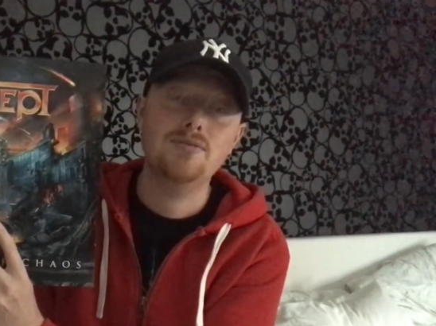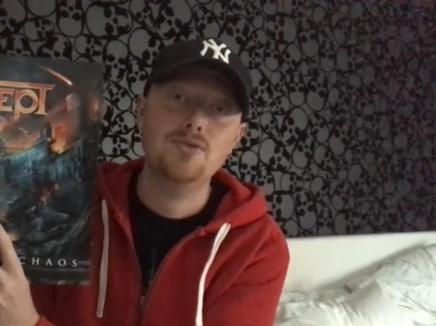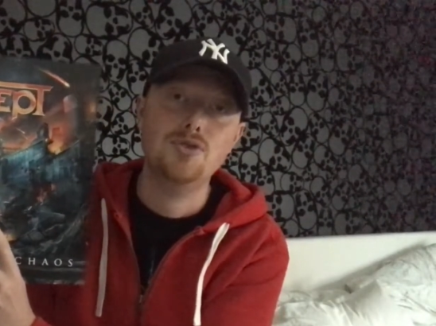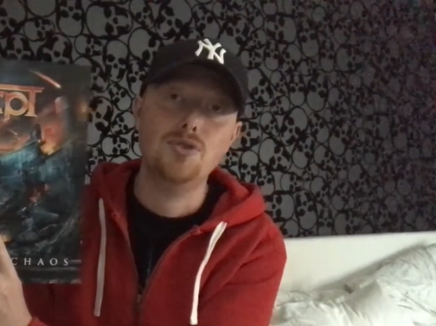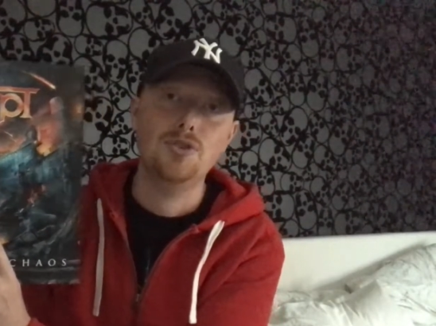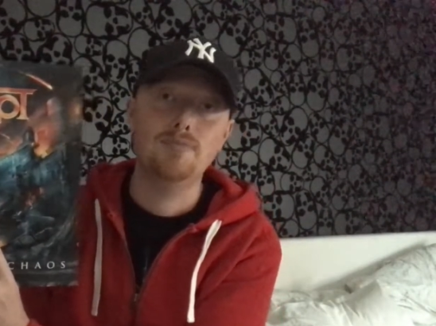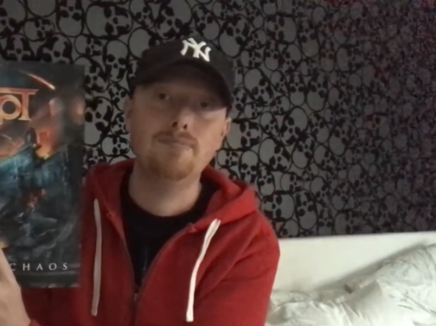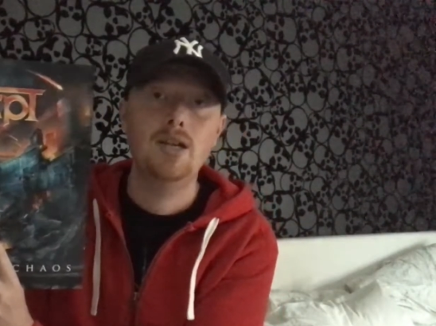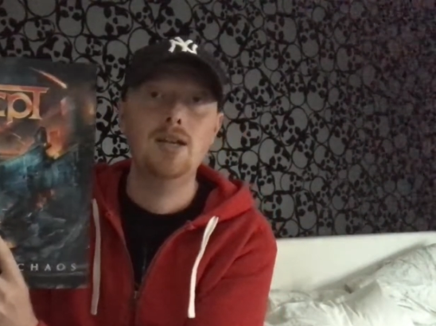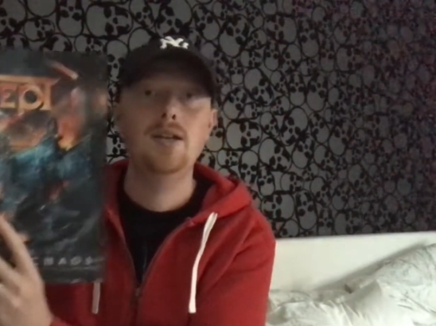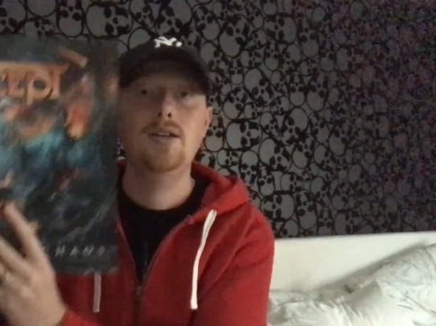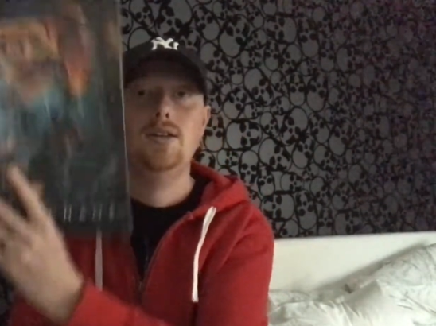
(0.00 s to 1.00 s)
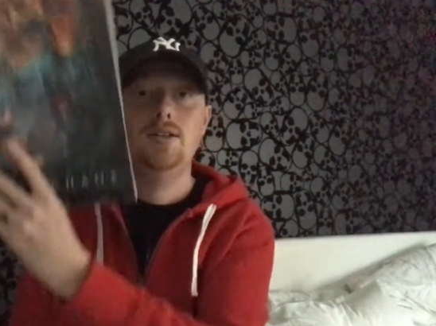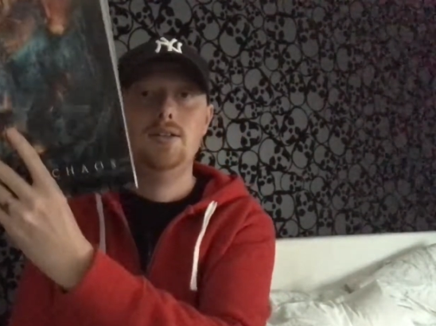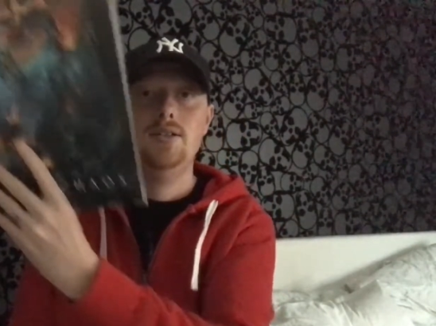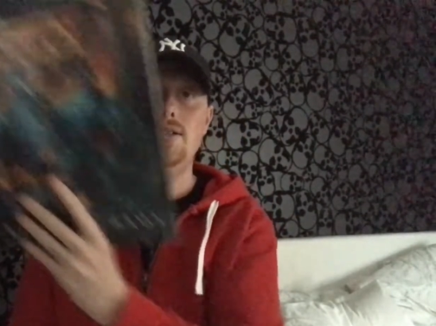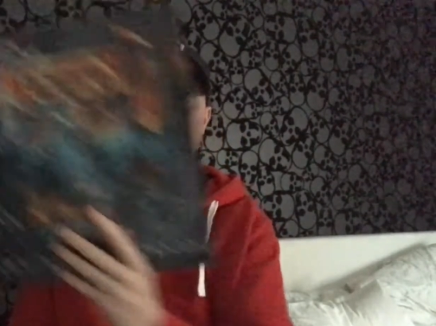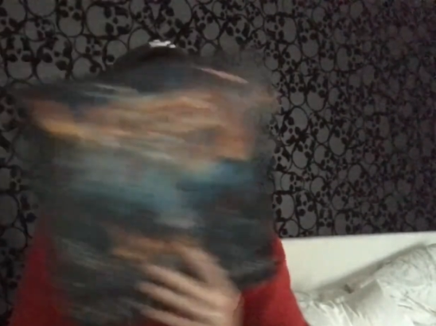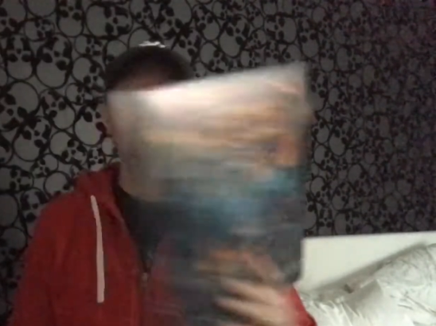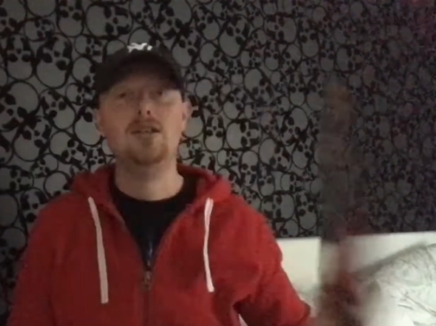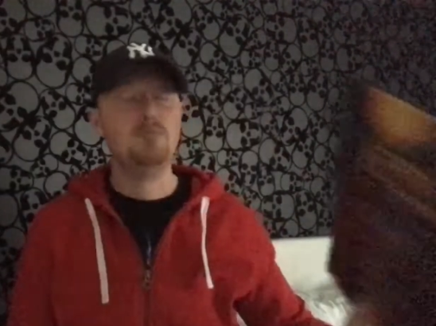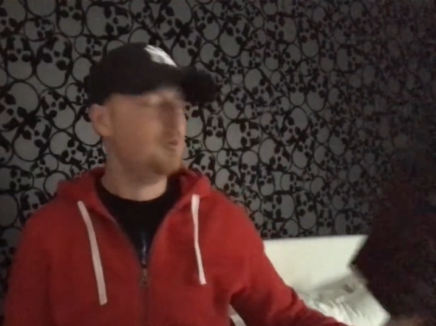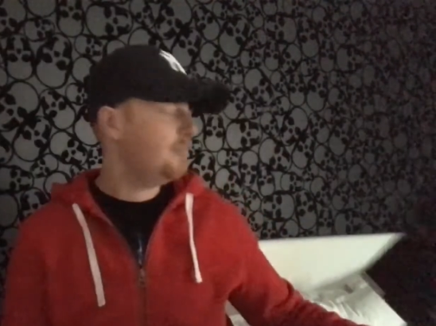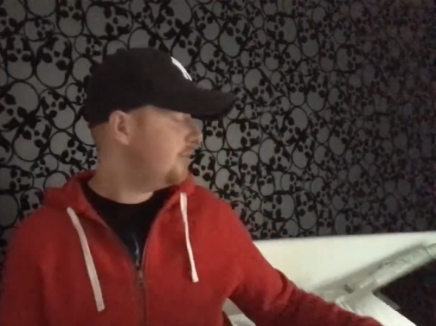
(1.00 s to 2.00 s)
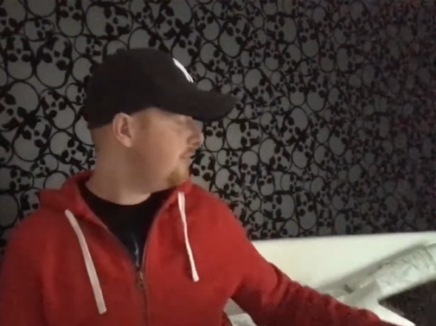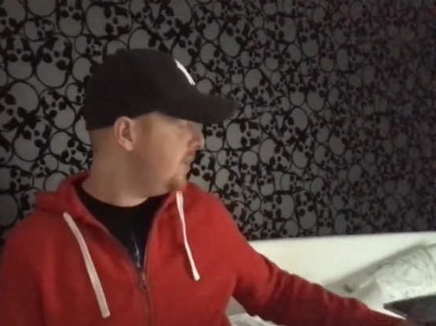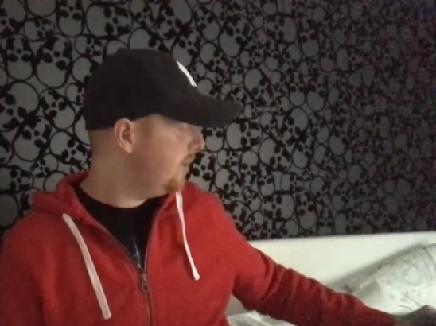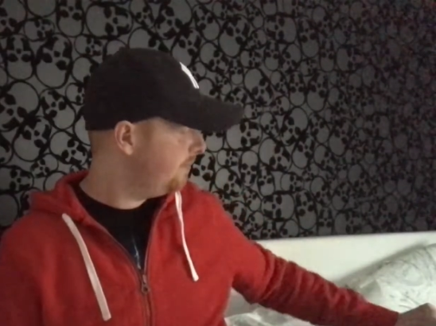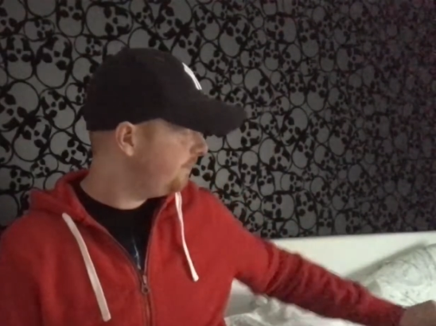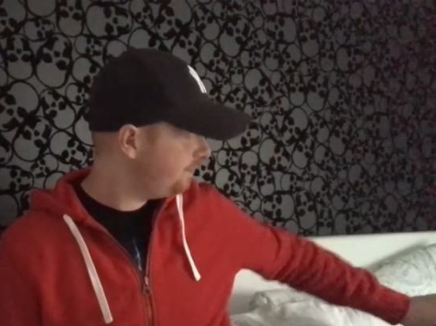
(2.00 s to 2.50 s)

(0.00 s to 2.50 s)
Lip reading: So that's my number 3.